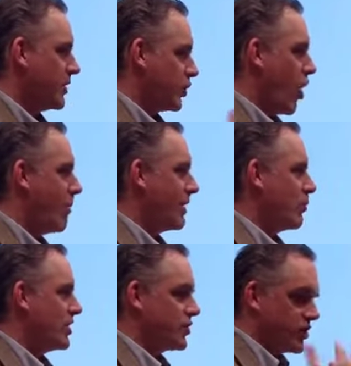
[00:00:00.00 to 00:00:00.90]
The dominant
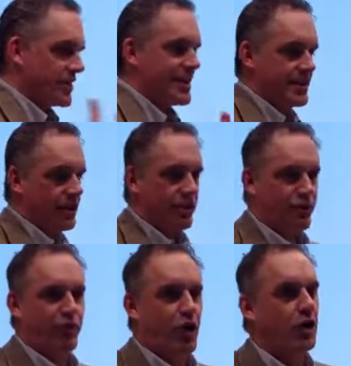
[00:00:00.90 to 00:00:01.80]
ones just eat till they're
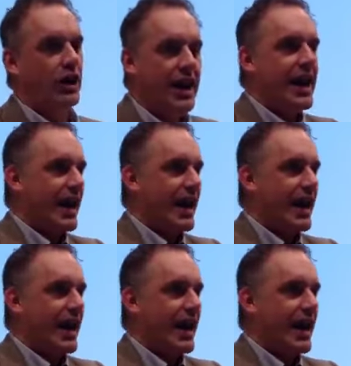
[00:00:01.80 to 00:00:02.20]
full,